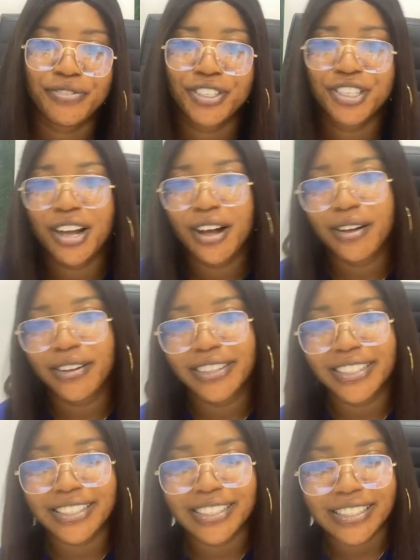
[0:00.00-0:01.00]

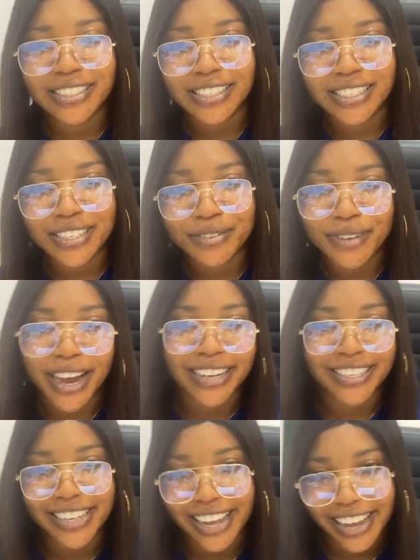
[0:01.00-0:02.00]
Official
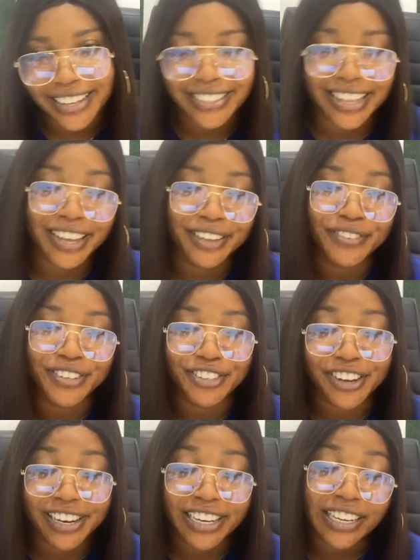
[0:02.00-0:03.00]
DYDX, thank you for
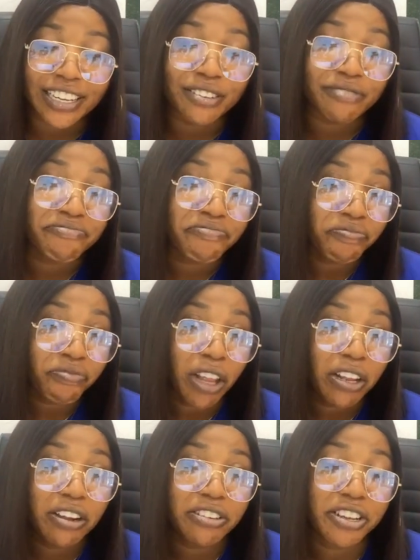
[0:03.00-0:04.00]
joining in.
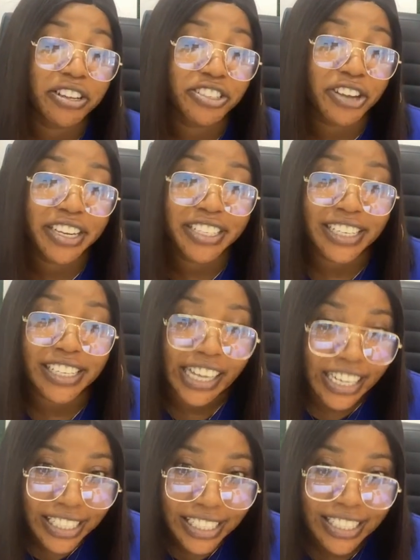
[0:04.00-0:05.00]
Although you joined in
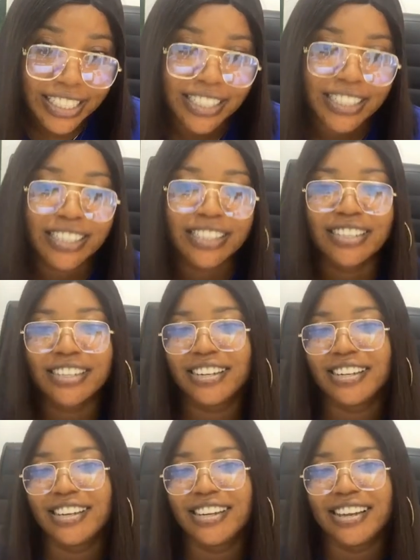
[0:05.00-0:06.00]
late,
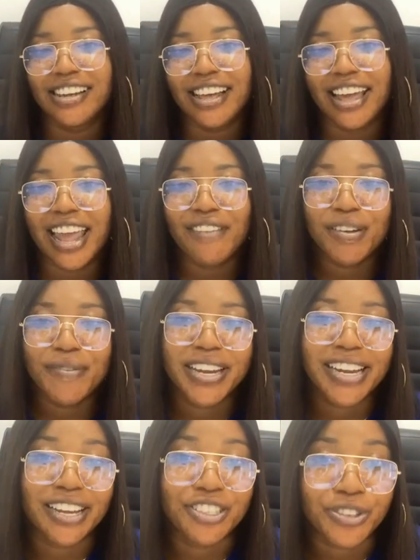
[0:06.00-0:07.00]

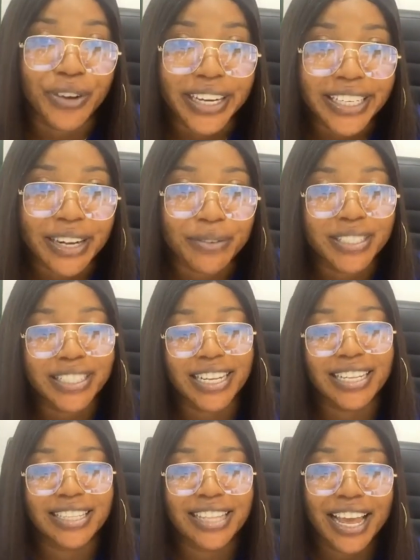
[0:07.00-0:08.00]
everybody that joined, I want to
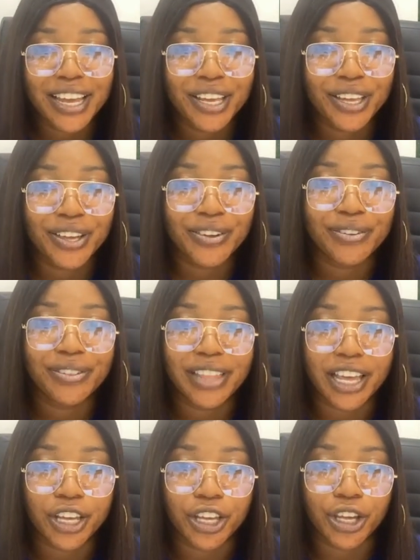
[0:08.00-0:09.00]
say thank you.
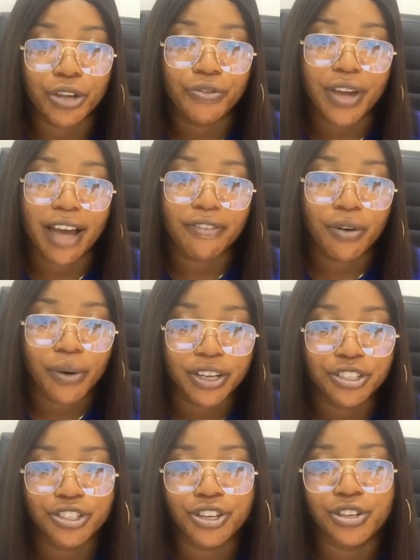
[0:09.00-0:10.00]
If you have
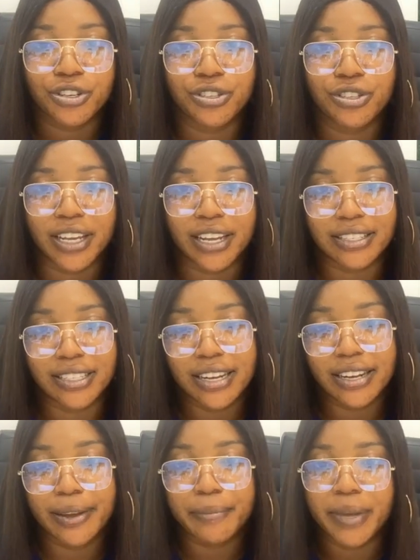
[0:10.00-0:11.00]
questions, you can
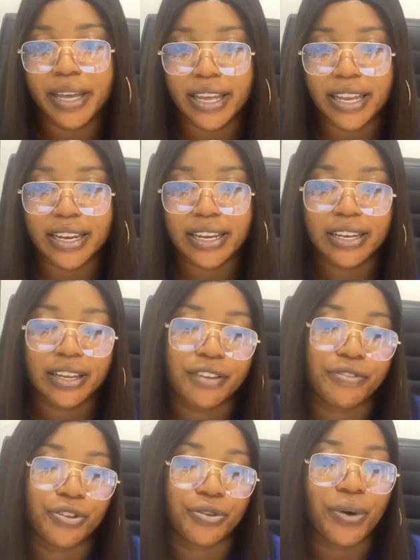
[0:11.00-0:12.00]
send them in.
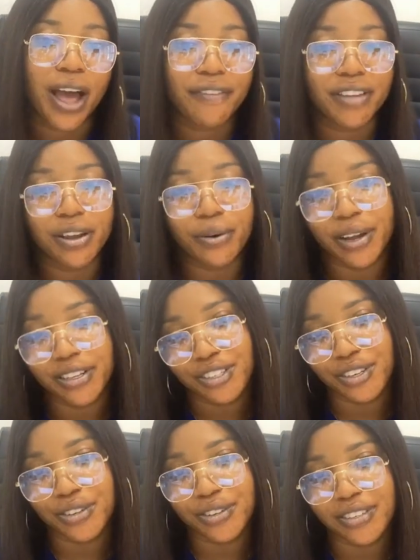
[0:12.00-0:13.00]
If you don't have any
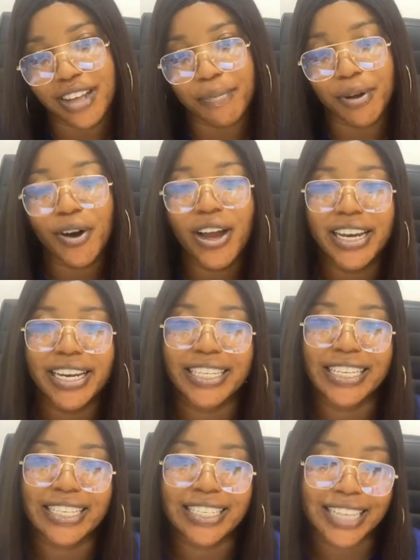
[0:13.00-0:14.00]
questions, I'll be calling
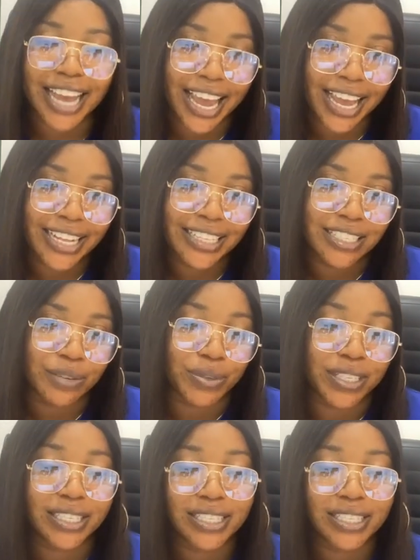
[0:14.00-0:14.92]
it a day till we